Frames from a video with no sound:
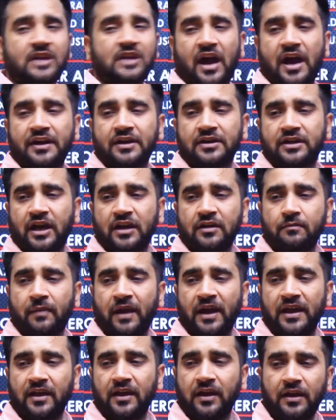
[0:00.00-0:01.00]
are done
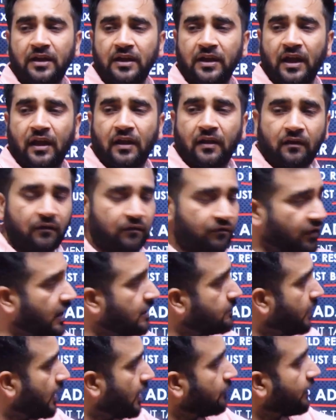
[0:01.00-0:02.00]
by India while
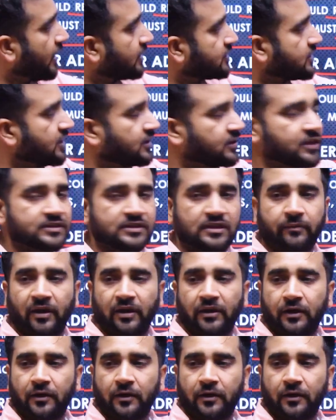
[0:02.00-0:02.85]
manufacturing this cement.